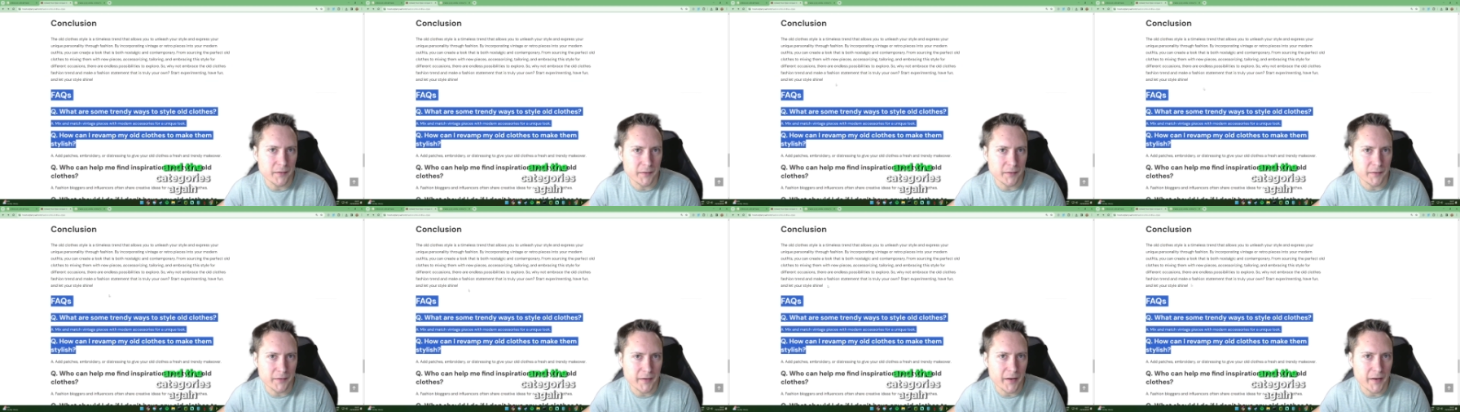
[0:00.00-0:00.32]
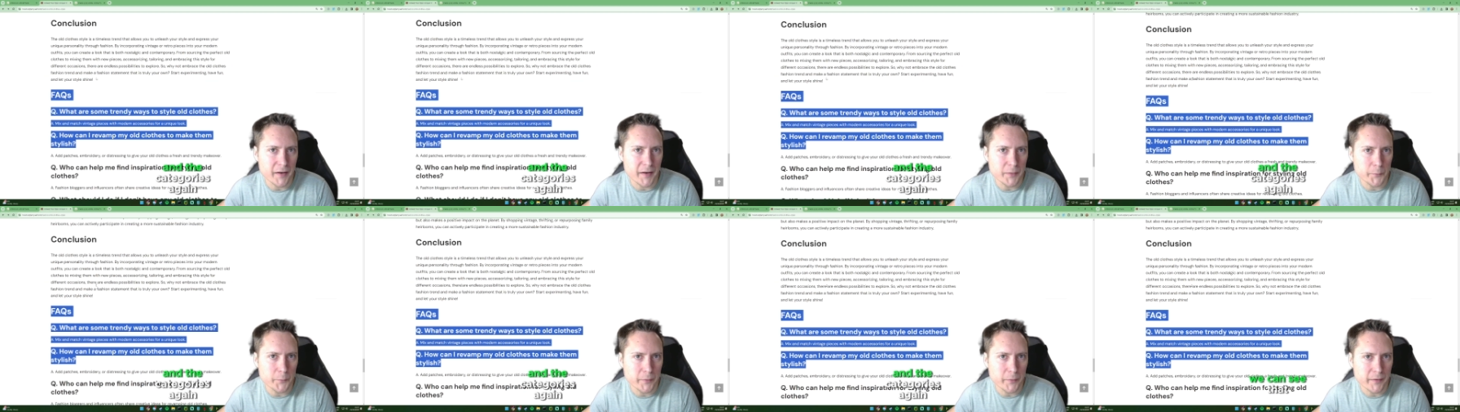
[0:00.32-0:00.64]

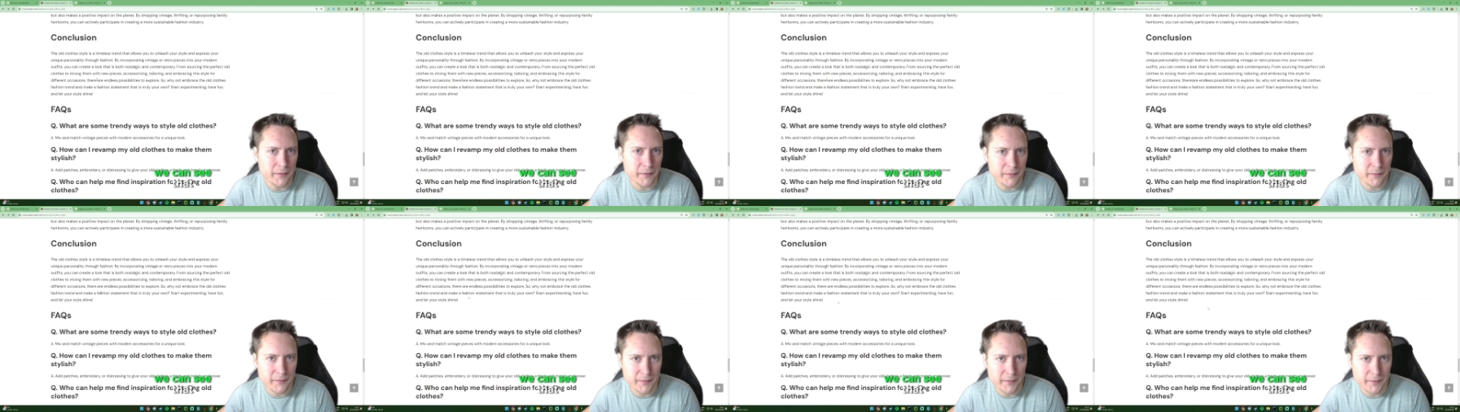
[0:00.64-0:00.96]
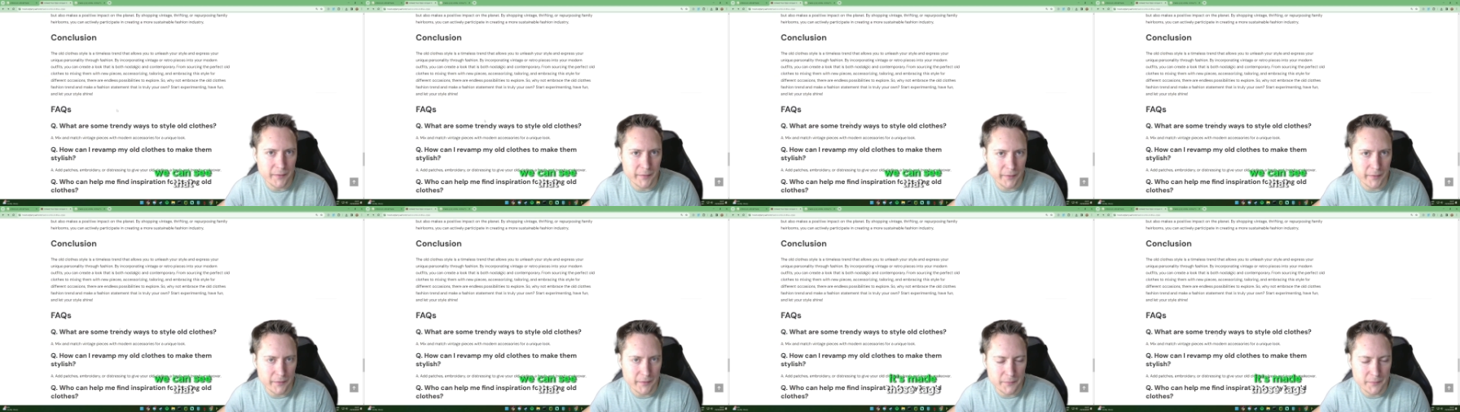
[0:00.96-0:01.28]
Again, we can
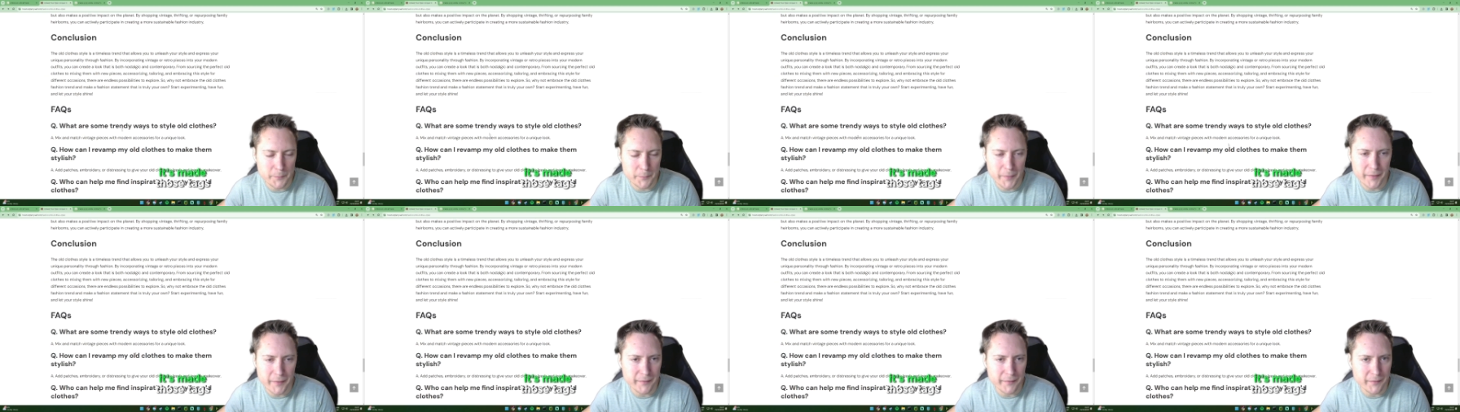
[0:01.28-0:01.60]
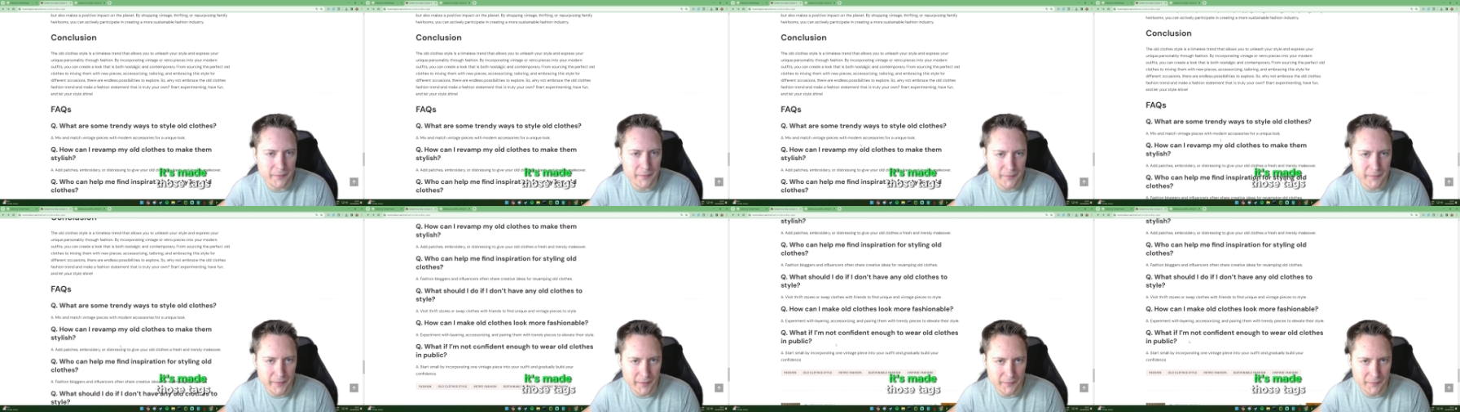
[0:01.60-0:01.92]
see that it's made
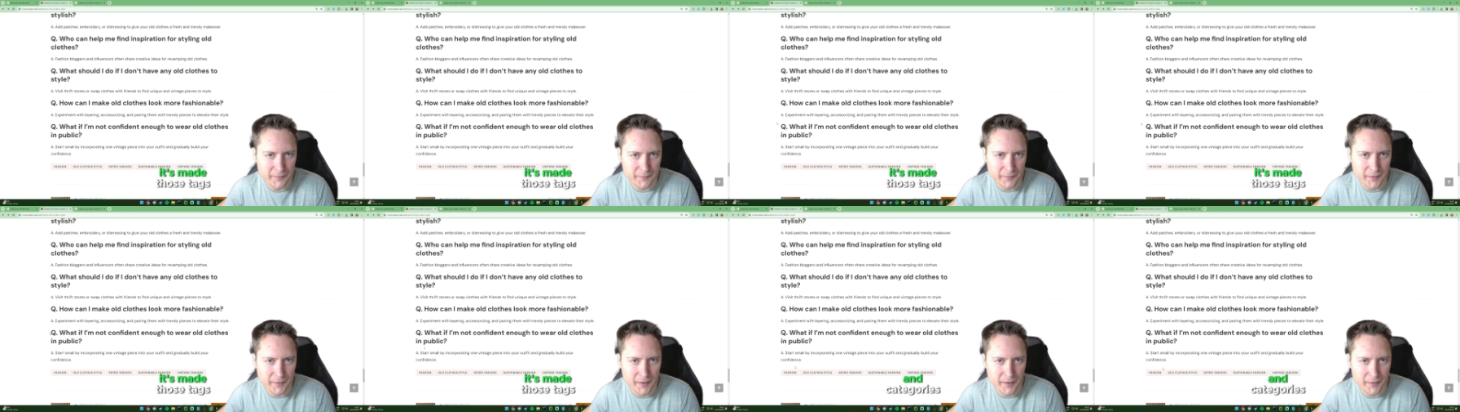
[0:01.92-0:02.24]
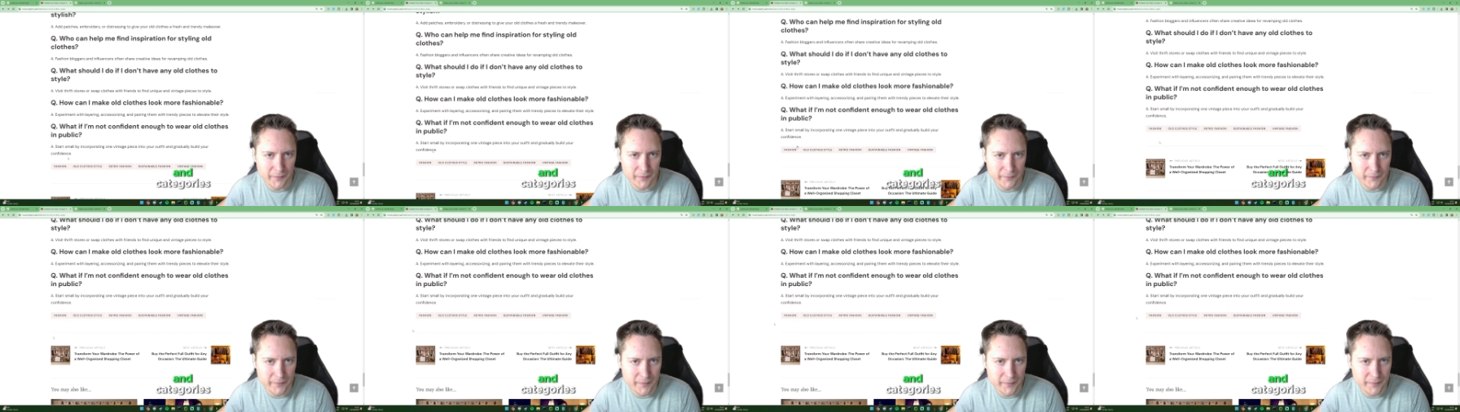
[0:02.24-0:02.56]
those tags and
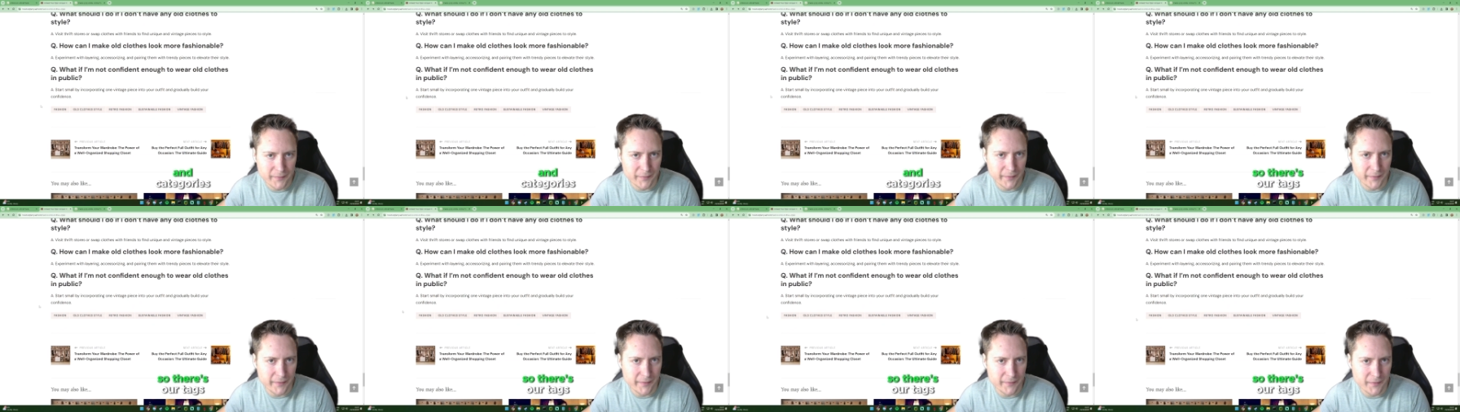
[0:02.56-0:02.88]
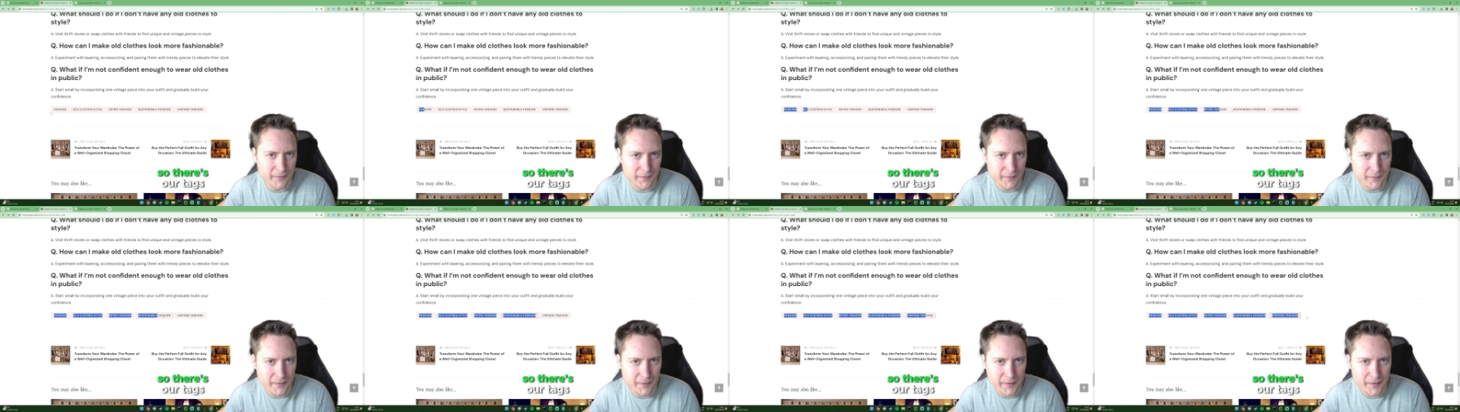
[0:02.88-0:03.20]
categories. So
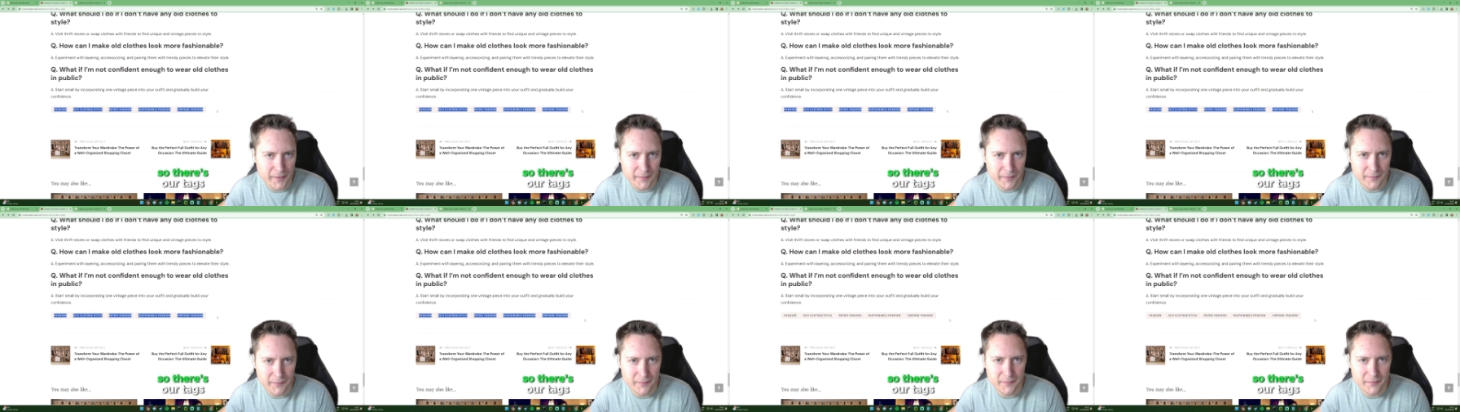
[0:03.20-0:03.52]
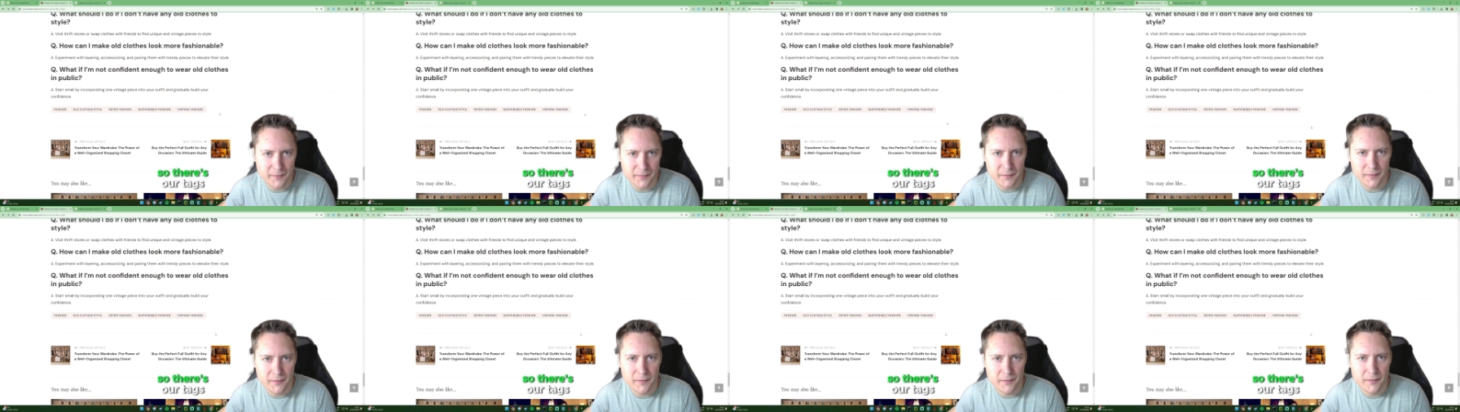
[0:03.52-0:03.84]
there's our
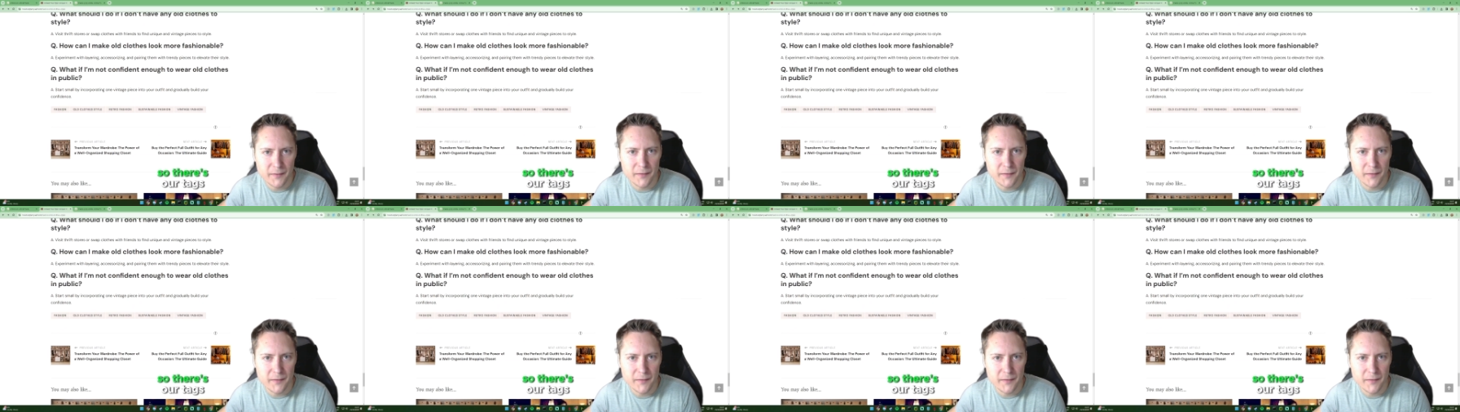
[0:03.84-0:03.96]
tags.